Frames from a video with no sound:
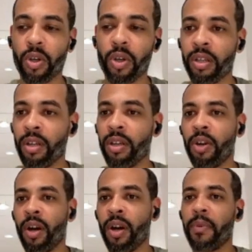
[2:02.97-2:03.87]
So,
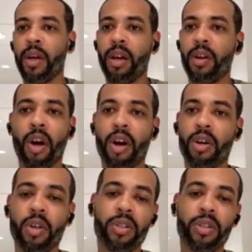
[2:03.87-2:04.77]
you know,
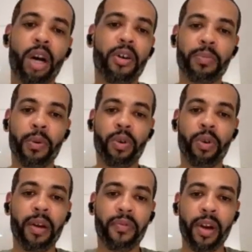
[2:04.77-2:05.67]
Narcos has always been
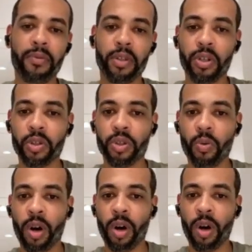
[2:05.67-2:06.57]
one of my favorite shows
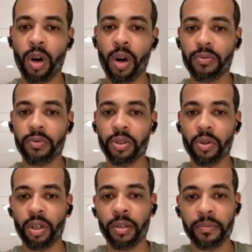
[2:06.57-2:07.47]
to watch for
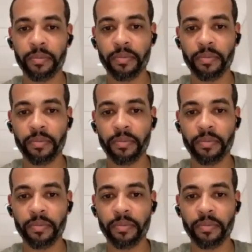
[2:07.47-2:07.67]
sure.